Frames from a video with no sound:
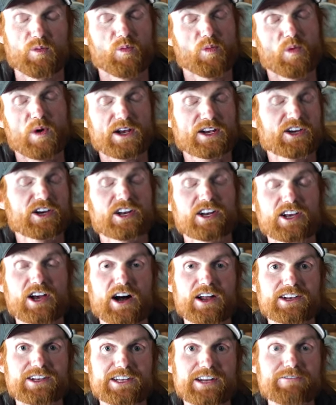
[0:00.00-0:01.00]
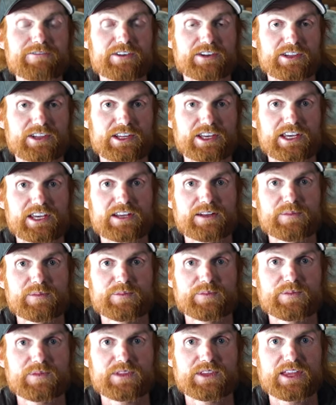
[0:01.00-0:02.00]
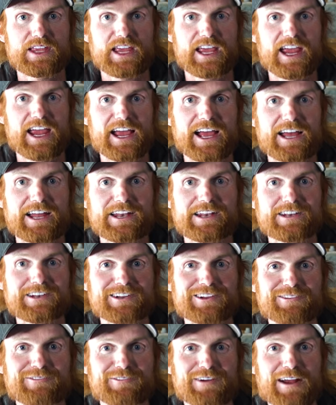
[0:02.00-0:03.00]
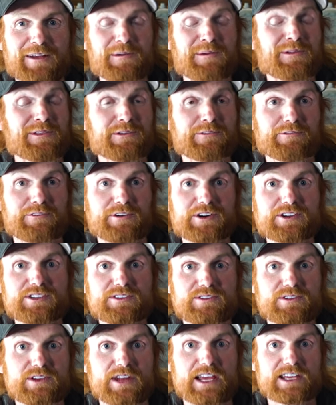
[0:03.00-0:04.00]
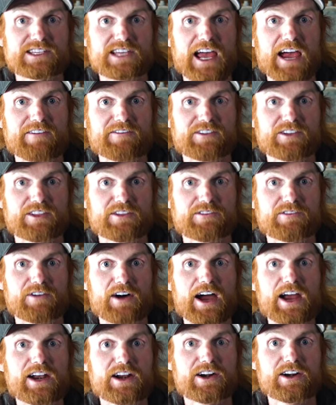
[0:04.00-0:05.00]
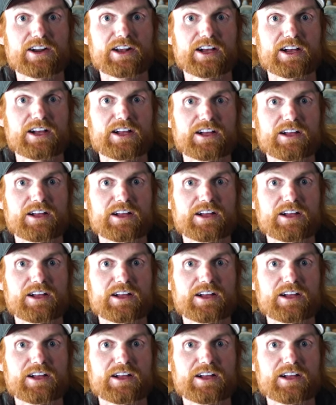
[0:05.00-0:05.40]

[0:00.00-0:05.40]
what could have gone differently. And I heard the first few days after the fire,